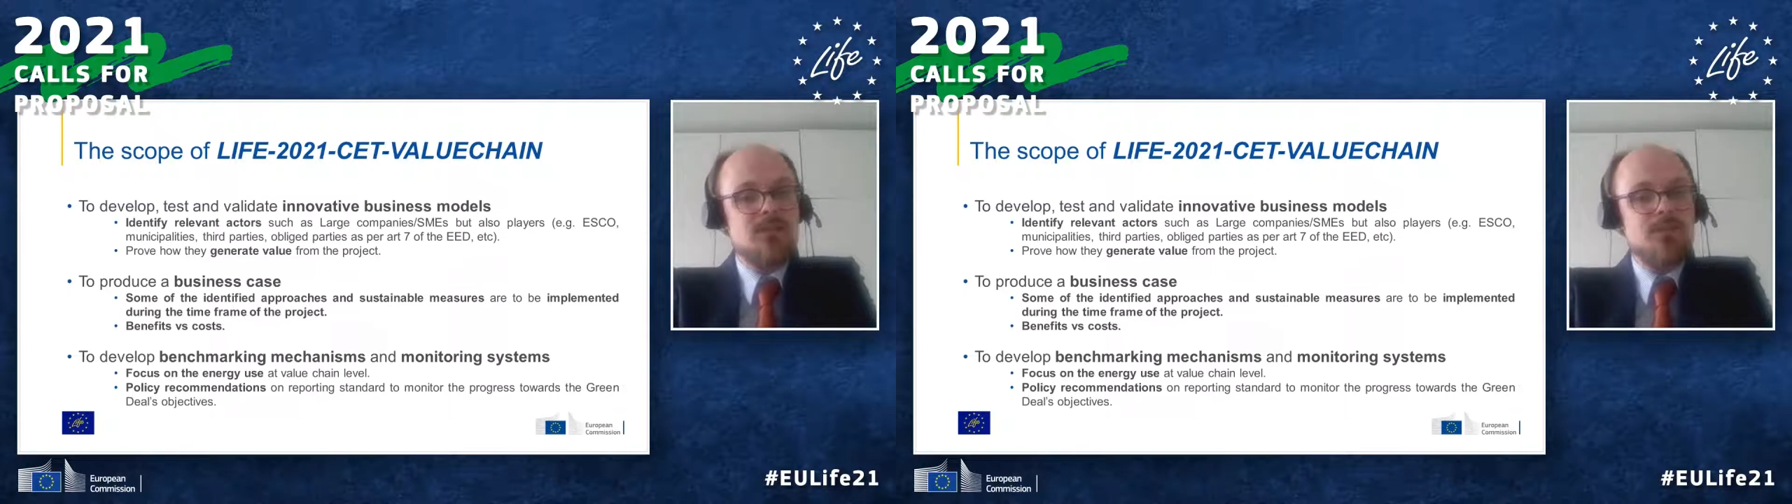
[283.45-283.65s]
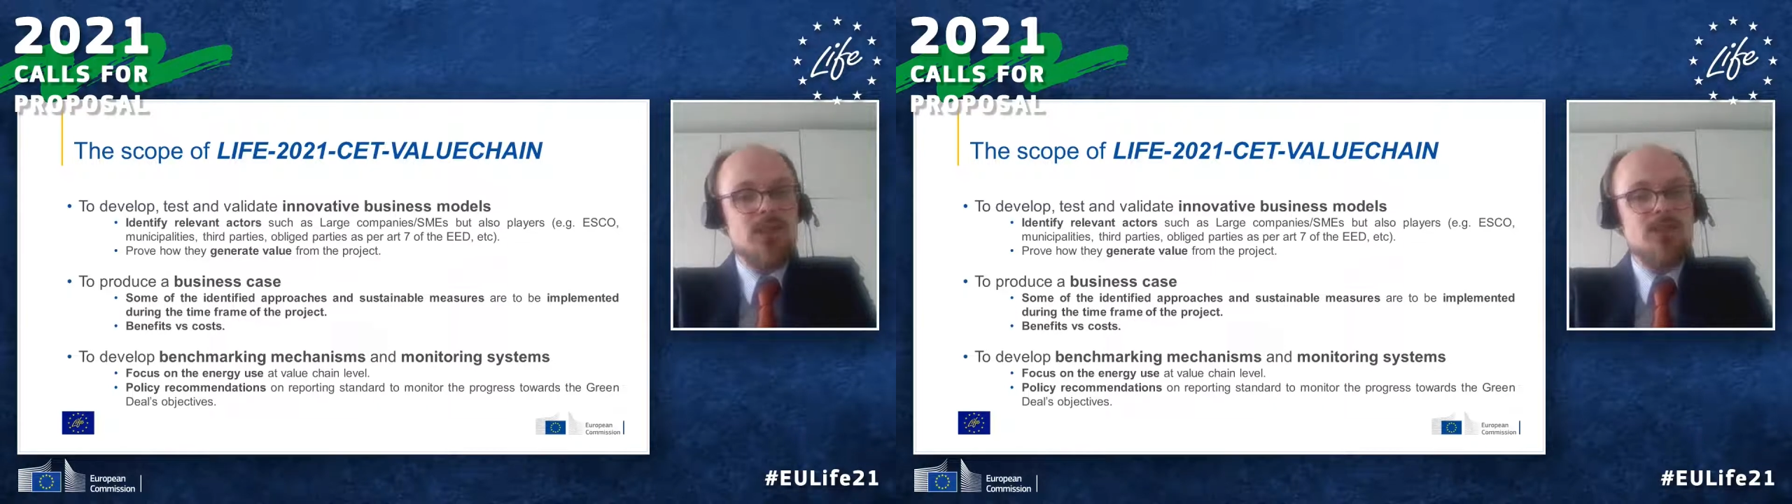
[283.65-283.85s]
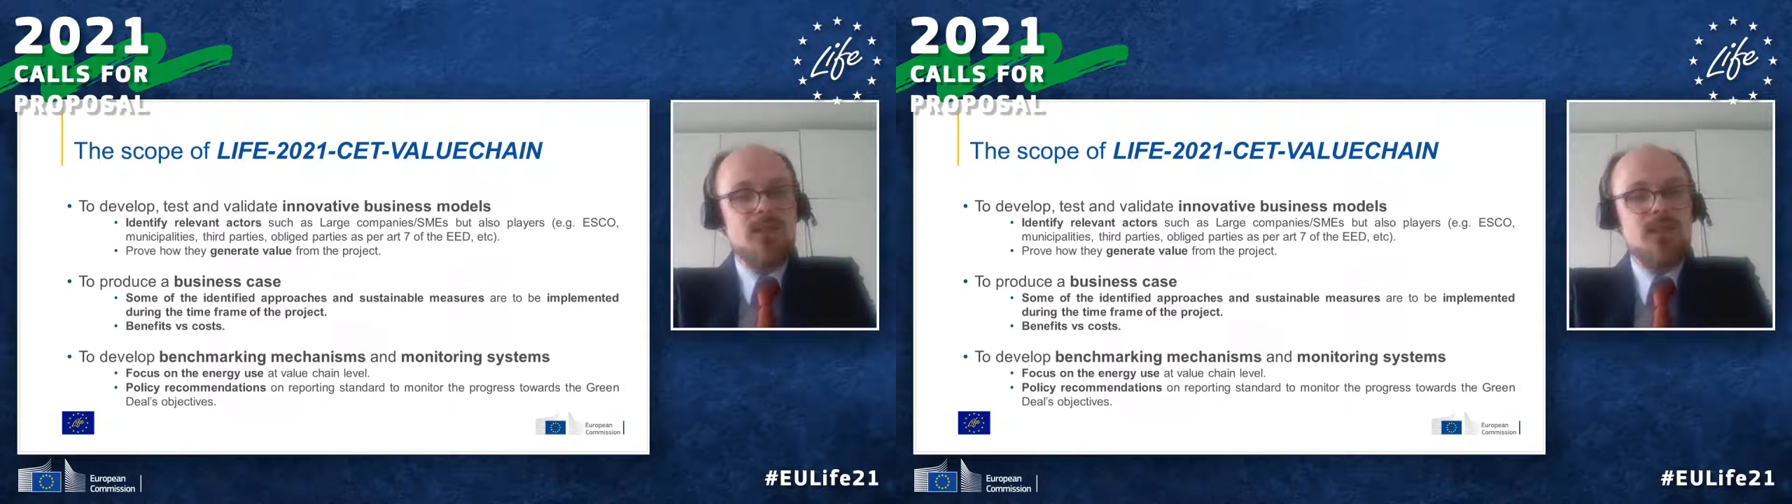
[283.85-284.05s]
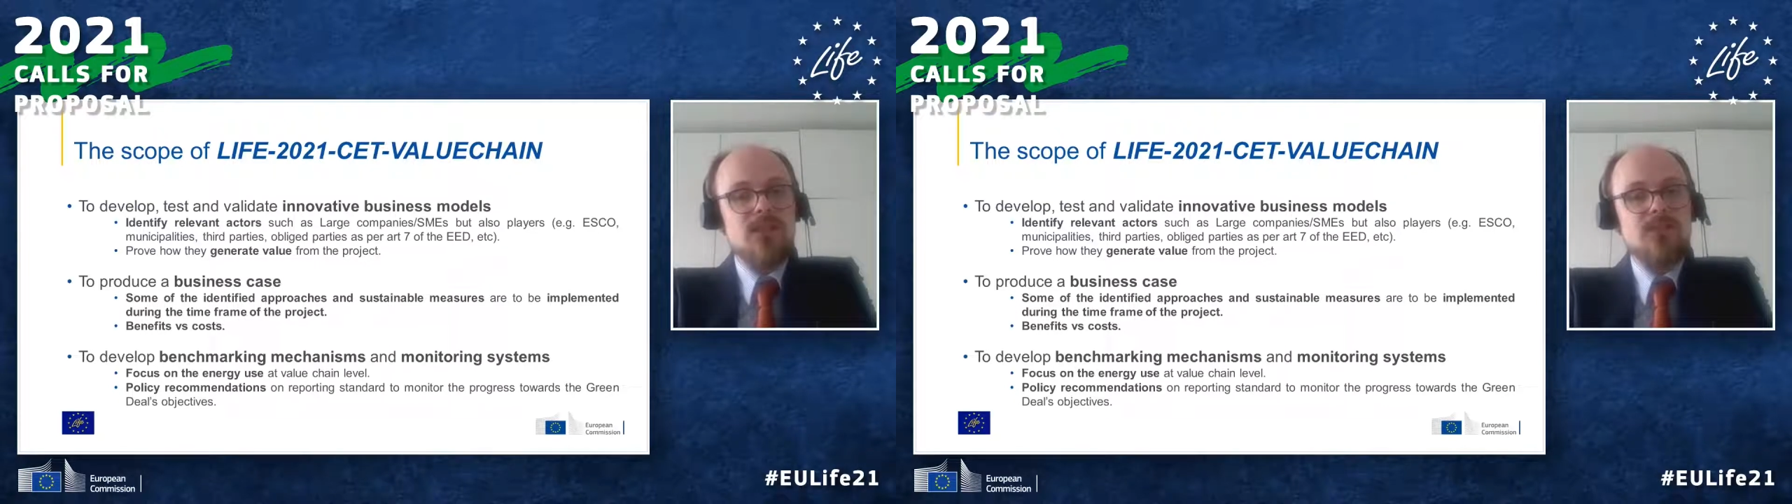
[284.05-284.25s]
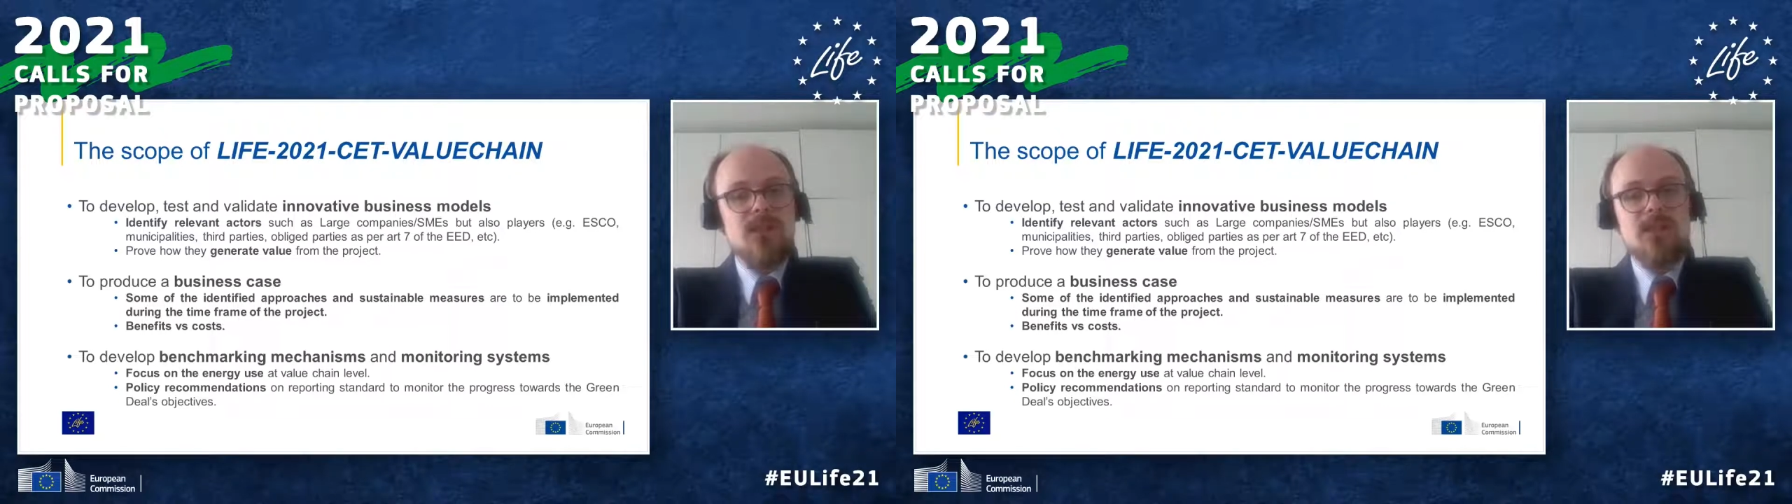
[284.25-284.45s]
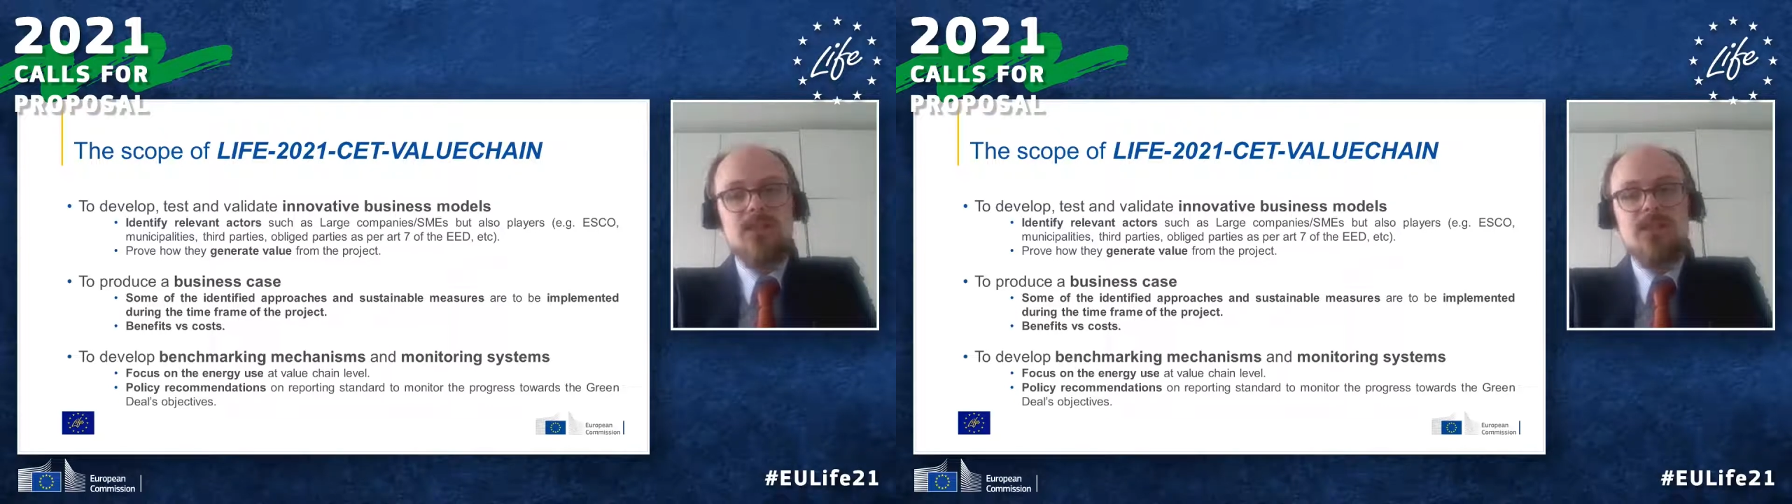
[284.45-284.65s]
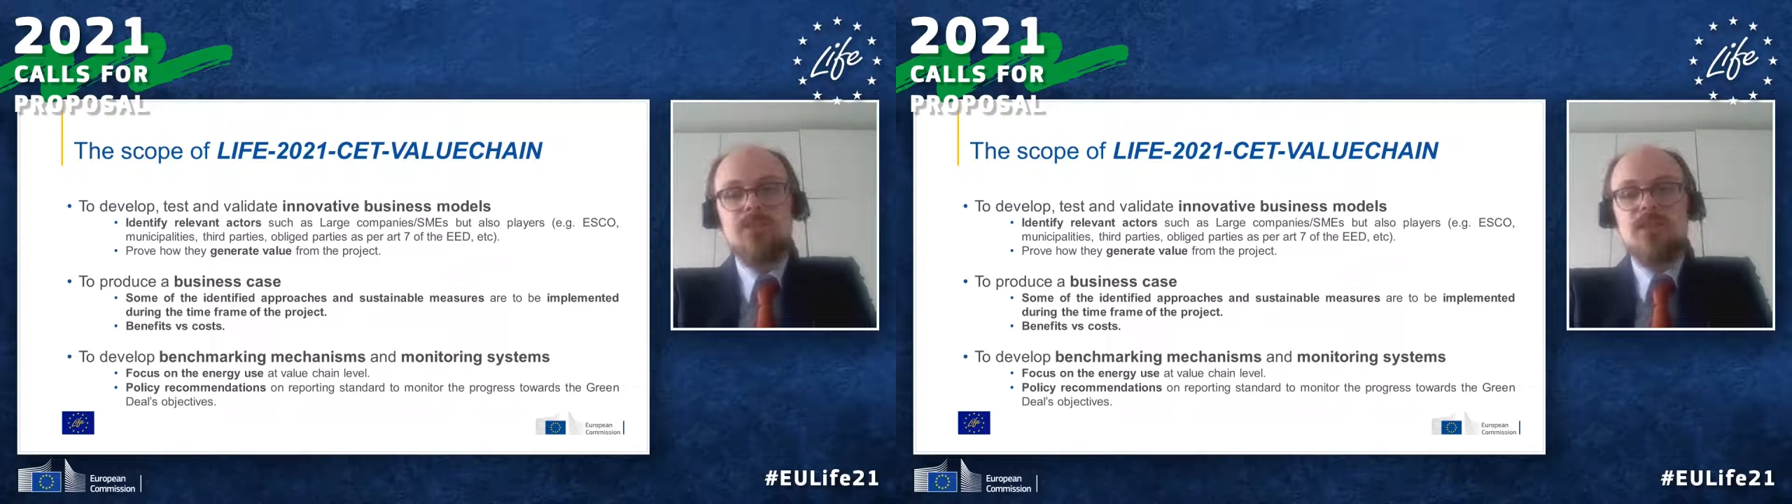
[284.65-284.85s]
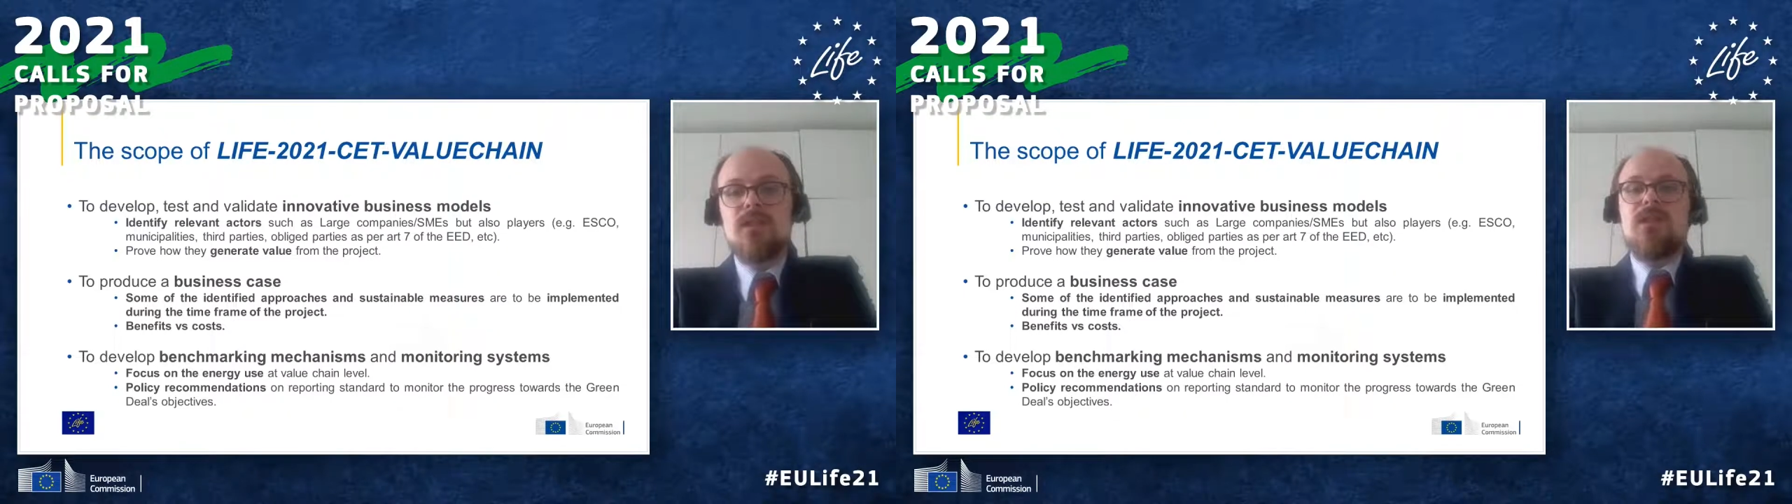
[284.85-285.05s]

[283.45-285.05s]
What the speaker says: benchmarking mechanisms